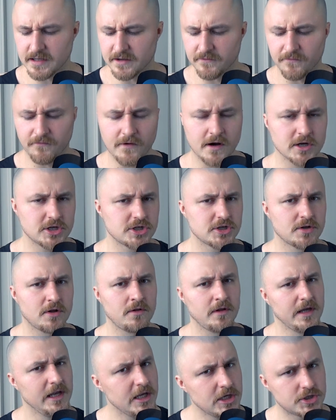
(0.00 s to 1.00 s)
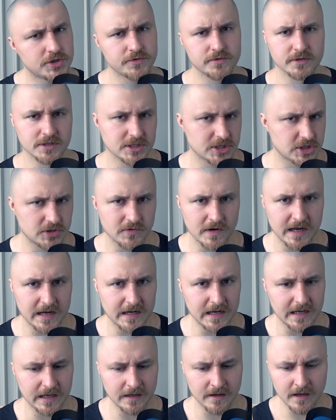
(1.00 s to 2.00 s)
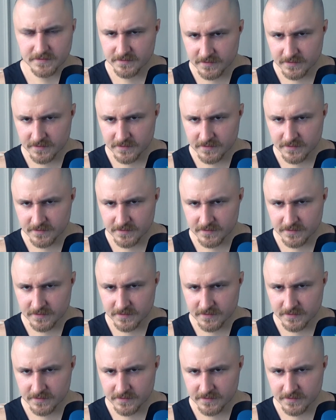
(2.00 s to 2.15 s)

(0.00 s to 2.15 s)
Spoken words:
like functional endurance training.